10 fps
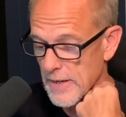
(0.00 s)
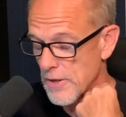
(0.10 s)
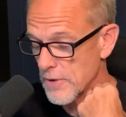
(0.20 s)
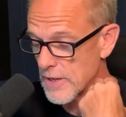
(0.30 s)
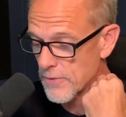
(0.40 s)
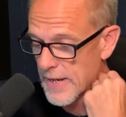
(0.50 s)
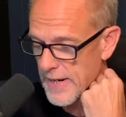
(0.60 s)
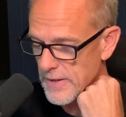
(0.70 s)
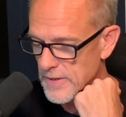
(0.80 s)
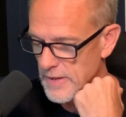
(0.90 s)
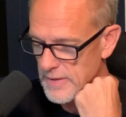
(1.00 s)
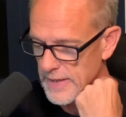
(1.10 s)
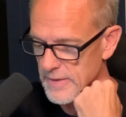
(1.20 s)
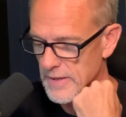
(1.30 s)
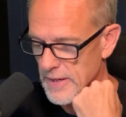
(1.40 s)
you're you're right. It's a,
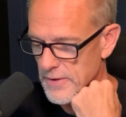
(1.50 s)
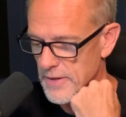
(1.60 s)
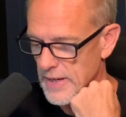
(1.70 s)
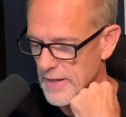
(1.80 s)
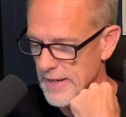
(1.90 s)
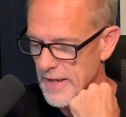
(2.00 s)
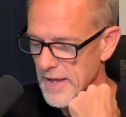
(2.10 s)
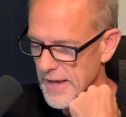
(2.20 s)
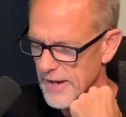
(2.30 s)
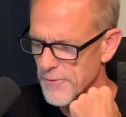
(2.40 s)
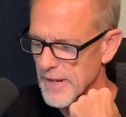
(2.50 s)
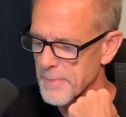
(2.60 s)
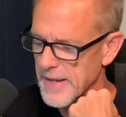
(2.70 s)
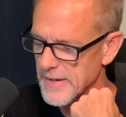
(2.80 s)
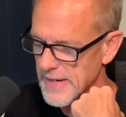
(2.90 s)
that's another neat. I hadn't really
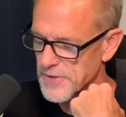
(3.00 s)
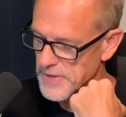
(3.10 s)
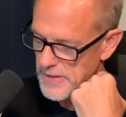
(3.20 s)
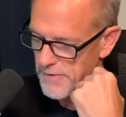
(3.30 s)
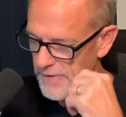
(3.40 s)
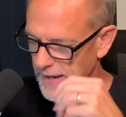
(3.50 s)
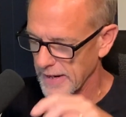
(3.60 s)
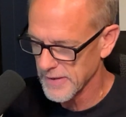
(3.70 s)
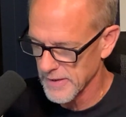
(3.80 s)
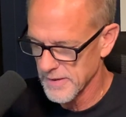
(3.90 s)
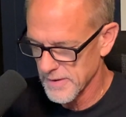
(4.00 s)
paid attention to the fact that